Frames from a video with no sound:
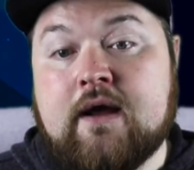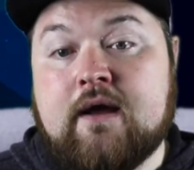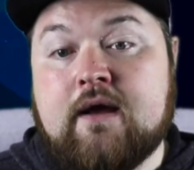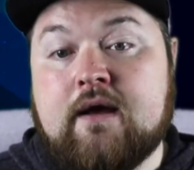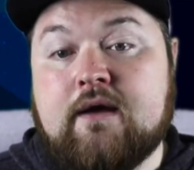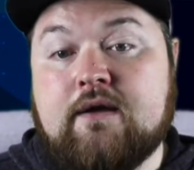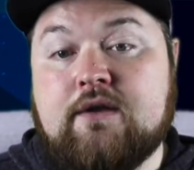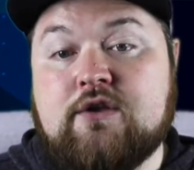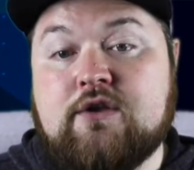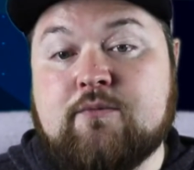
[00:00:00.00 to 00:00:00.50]

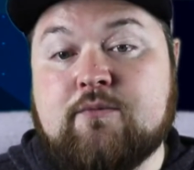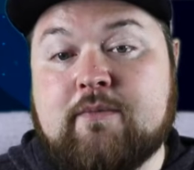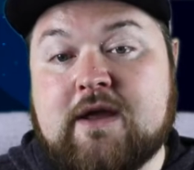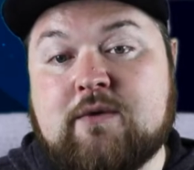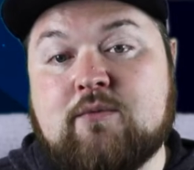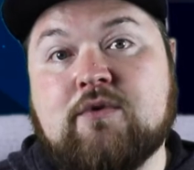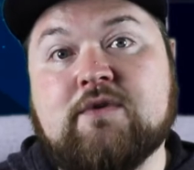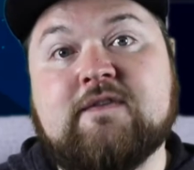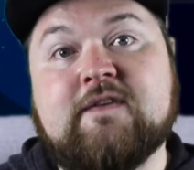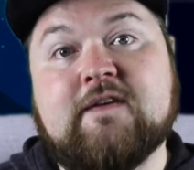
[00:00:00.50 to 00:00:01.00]
you might
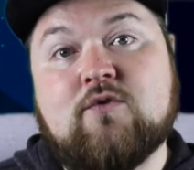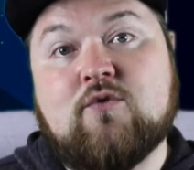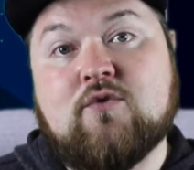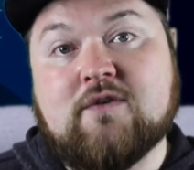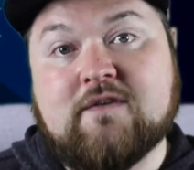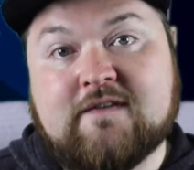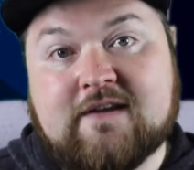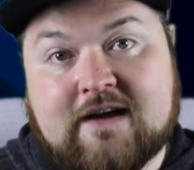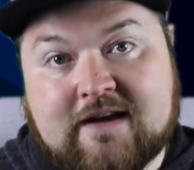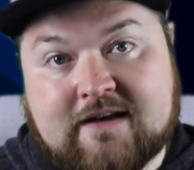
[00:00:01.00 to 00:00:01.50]
want to
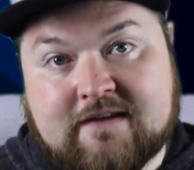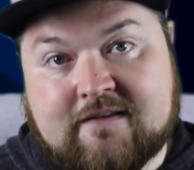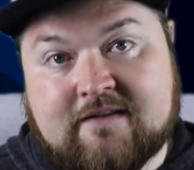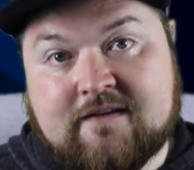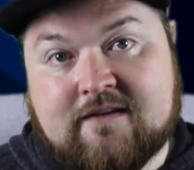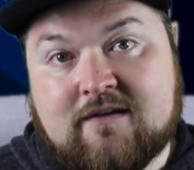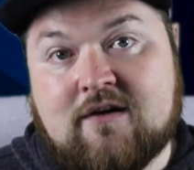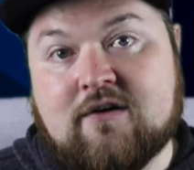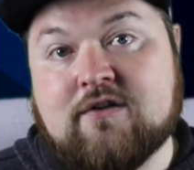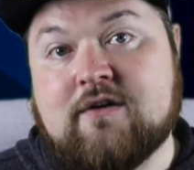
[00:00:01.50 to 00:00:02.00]
contact
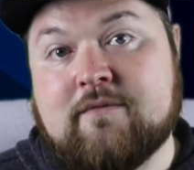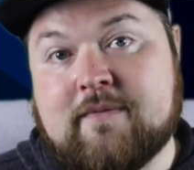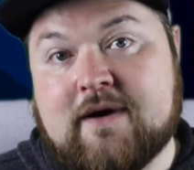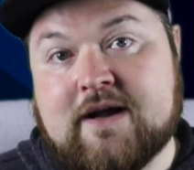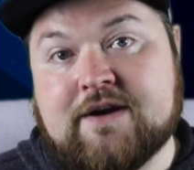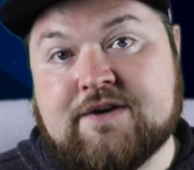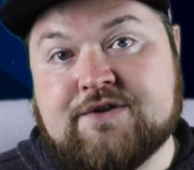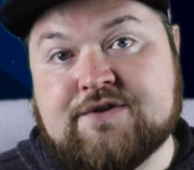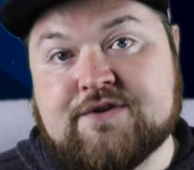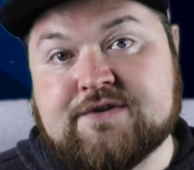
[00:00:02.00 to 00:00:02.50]
other
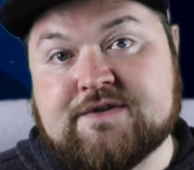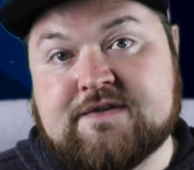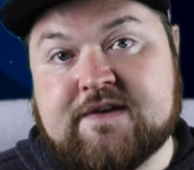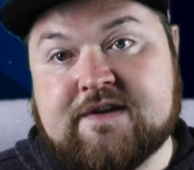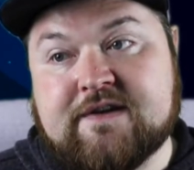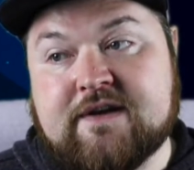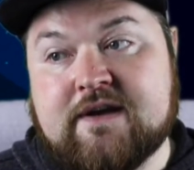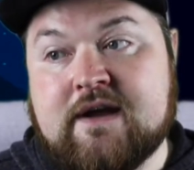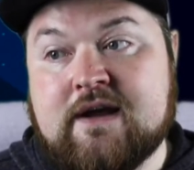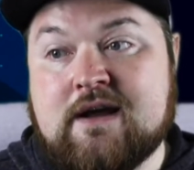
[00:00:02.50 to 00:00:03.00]
managers
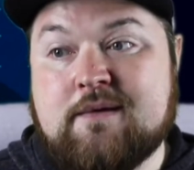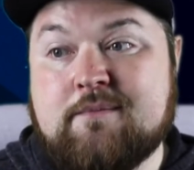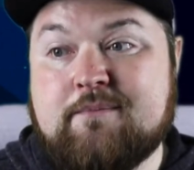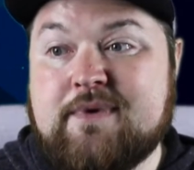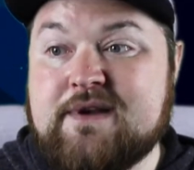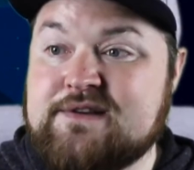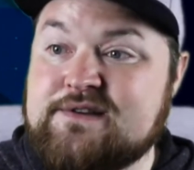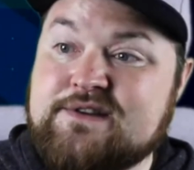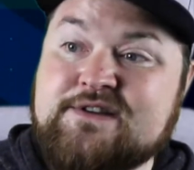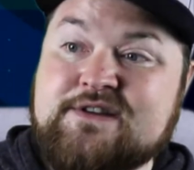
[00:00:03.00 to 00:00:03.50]
to
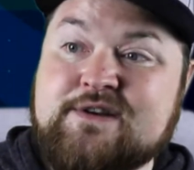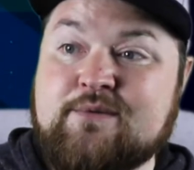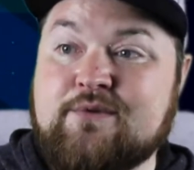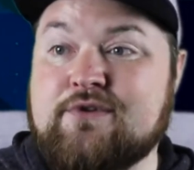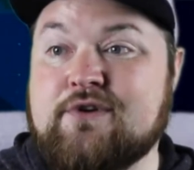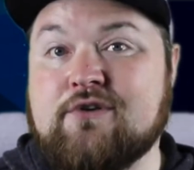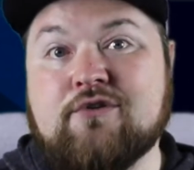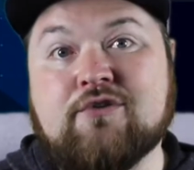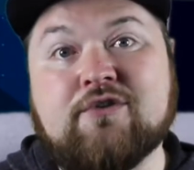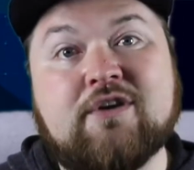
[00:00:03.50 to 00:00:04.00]
basically see what
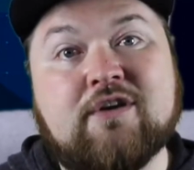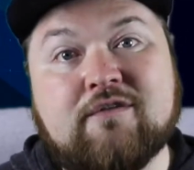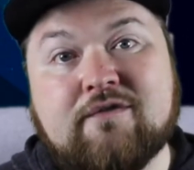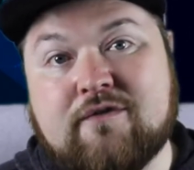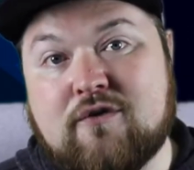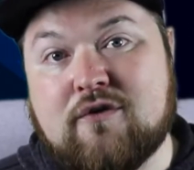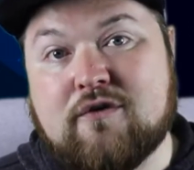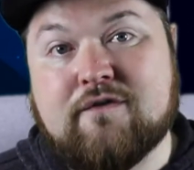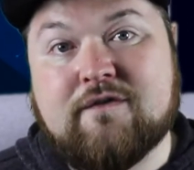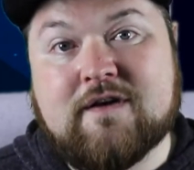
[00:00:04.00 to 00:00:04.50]
they're looking
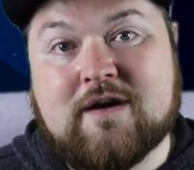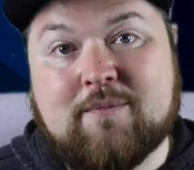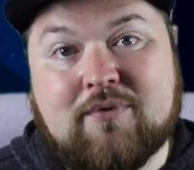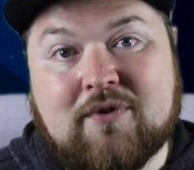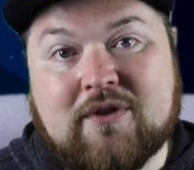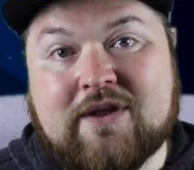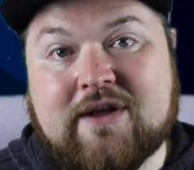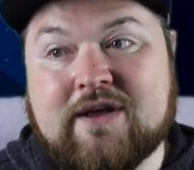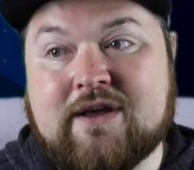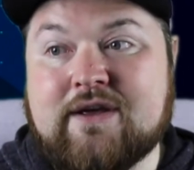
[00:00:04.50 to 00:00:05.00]
for a
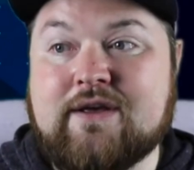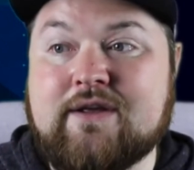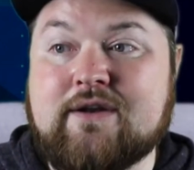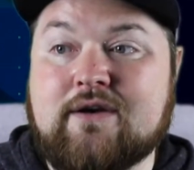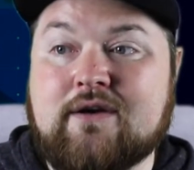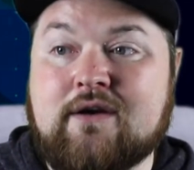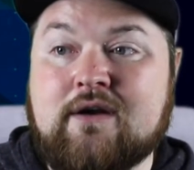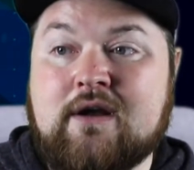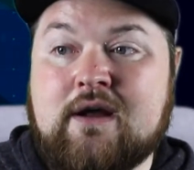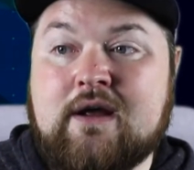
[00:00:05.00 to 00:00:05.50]
player,
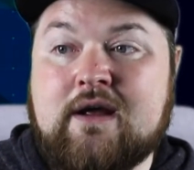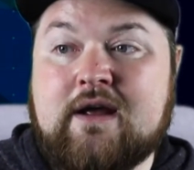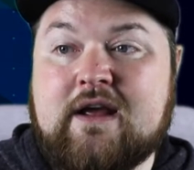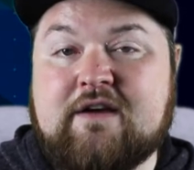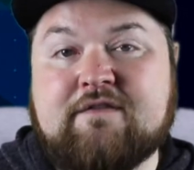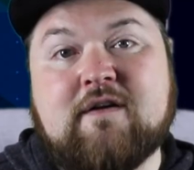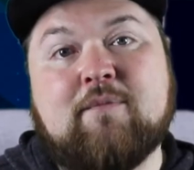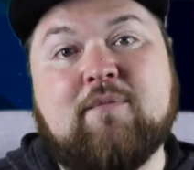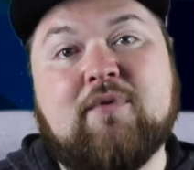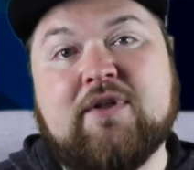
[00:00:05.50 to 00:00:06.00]
or
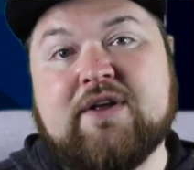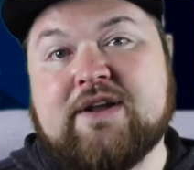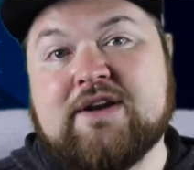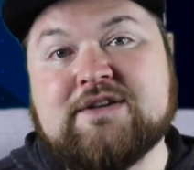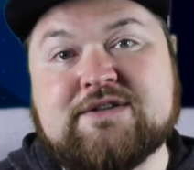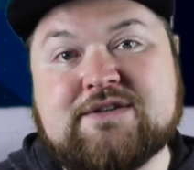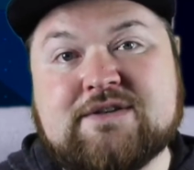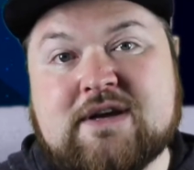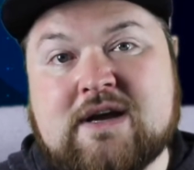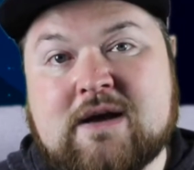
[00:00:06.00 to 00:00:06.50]
if a player
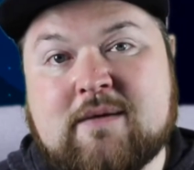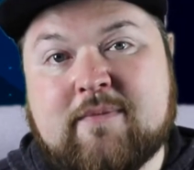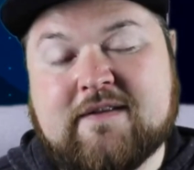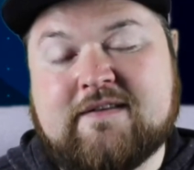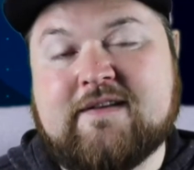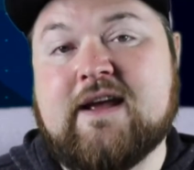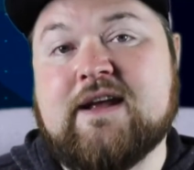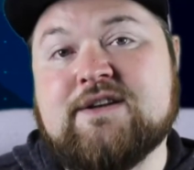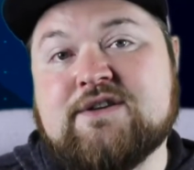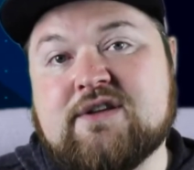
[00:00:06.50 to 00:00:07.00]
is
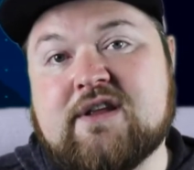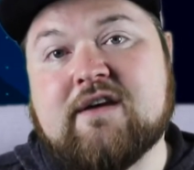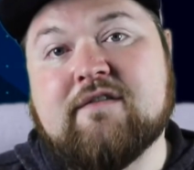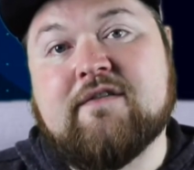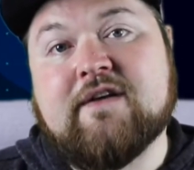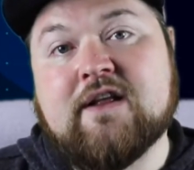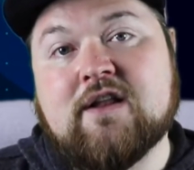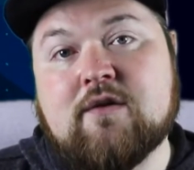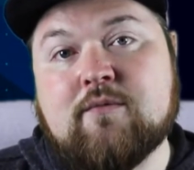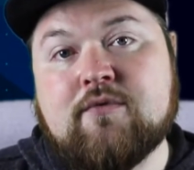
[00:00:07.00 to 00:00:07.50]
potentially
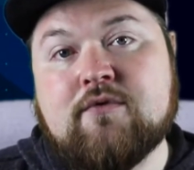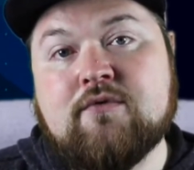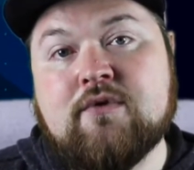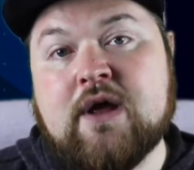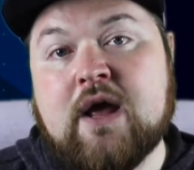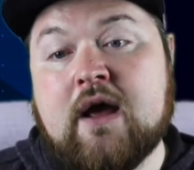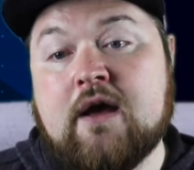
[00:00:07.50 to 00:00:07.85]
available.